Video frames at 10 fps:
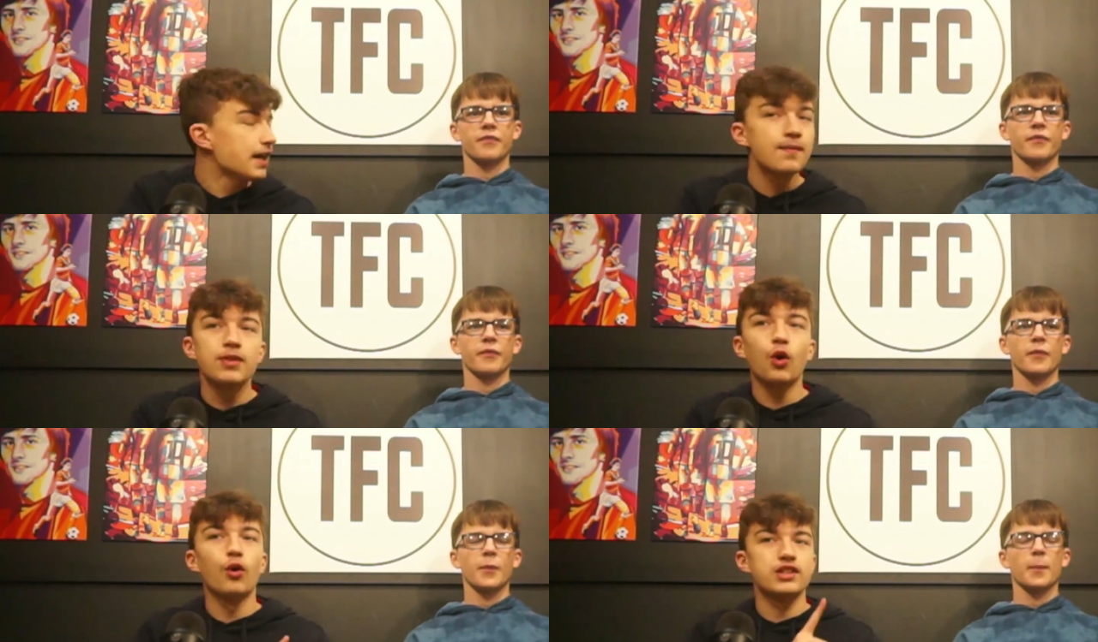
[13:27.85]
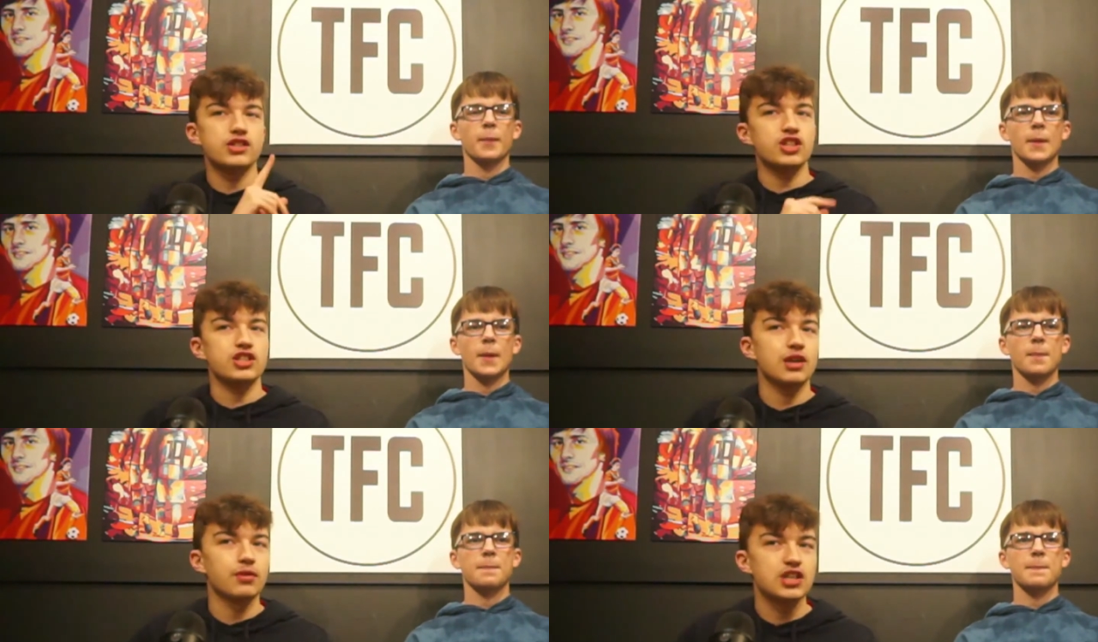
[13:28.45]
Speaker 1: Or, as I just said
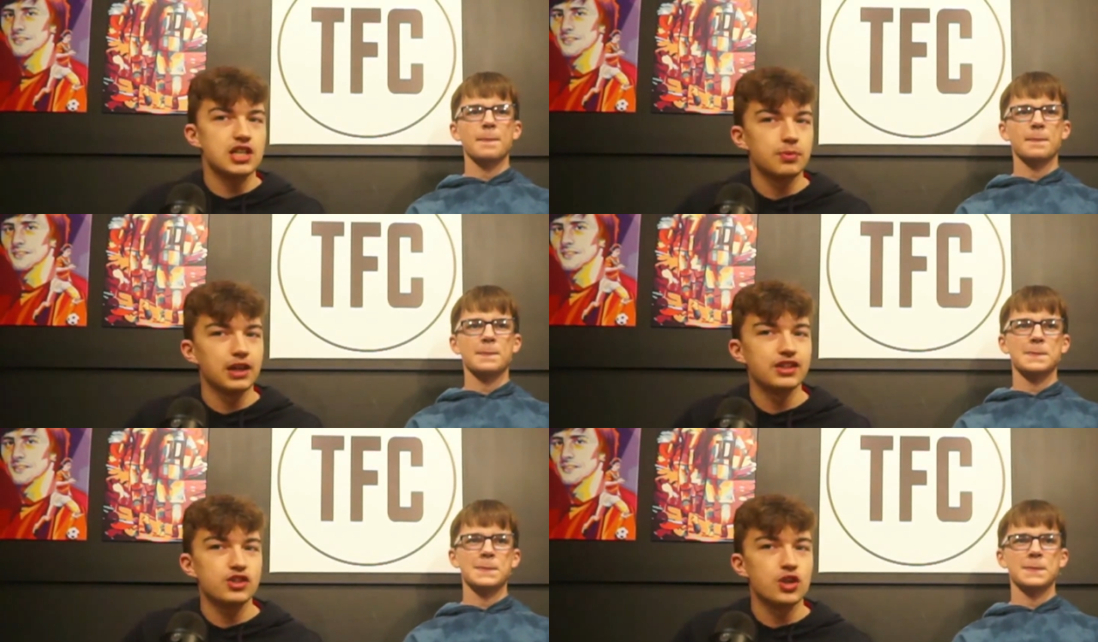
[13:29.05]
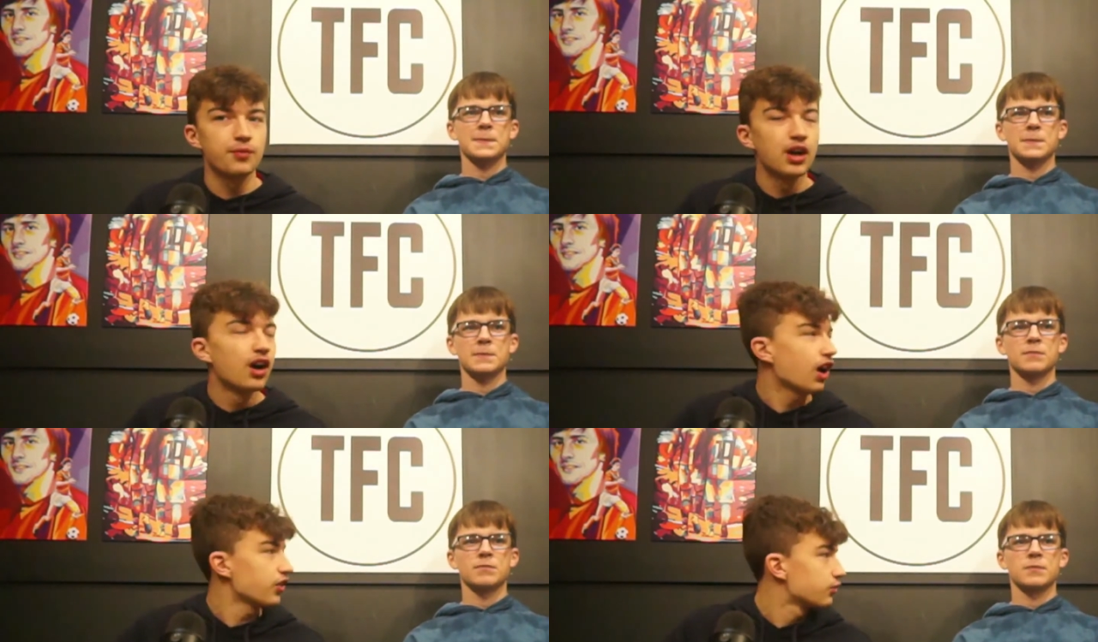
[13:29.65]
with Jesper Lindstrom, I
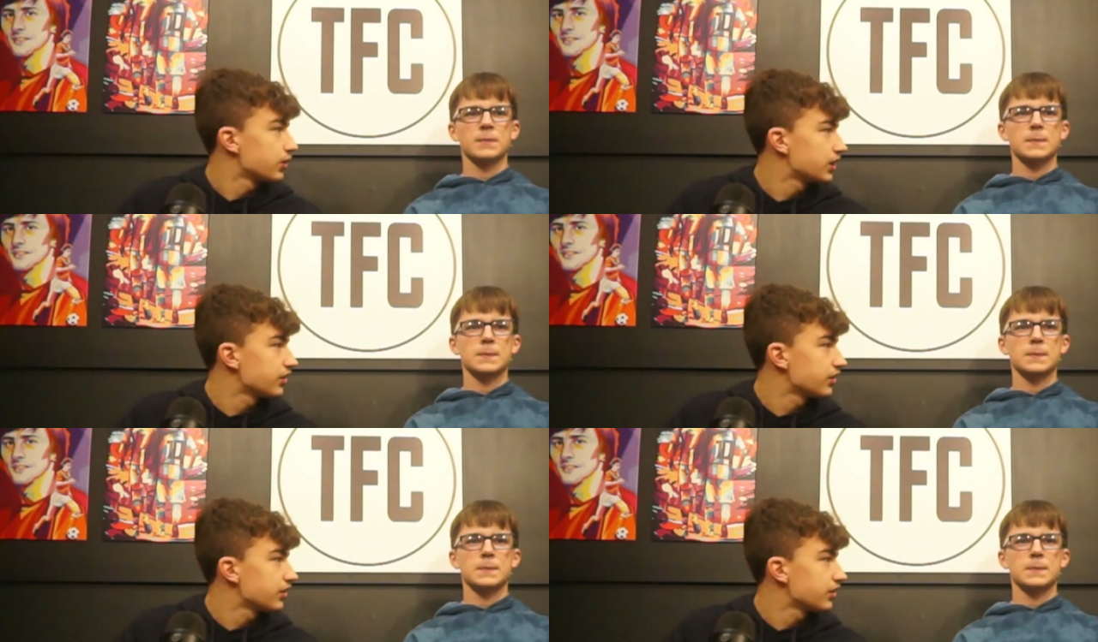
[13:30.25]
think we could even